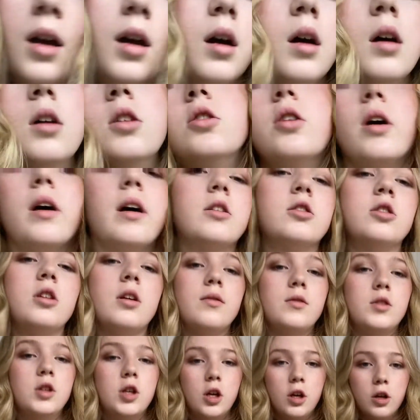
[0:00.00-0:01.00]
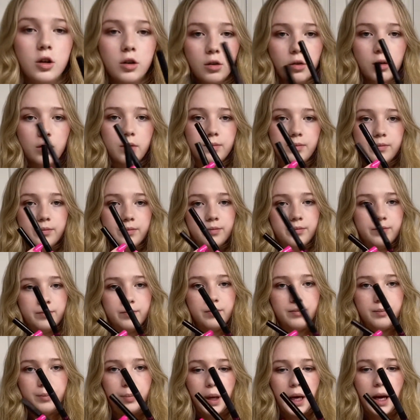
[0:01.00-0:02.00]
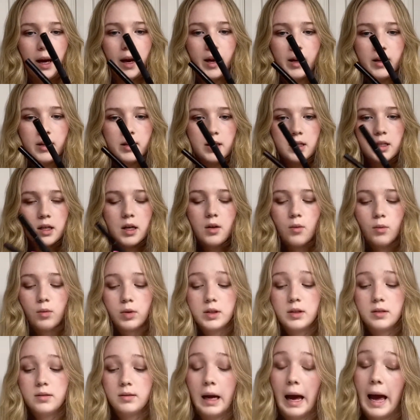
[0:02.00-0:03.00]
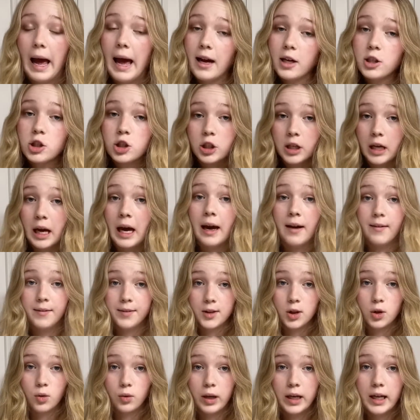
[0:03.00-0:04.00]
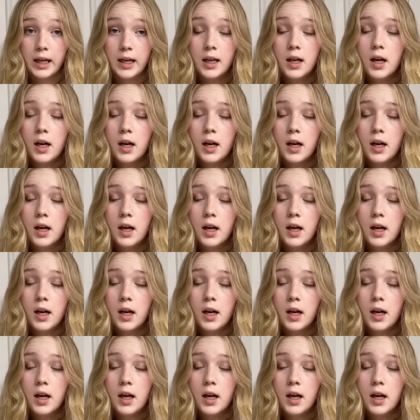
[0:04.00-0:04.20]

So I actually have 2 pens. Well, actually I have 3.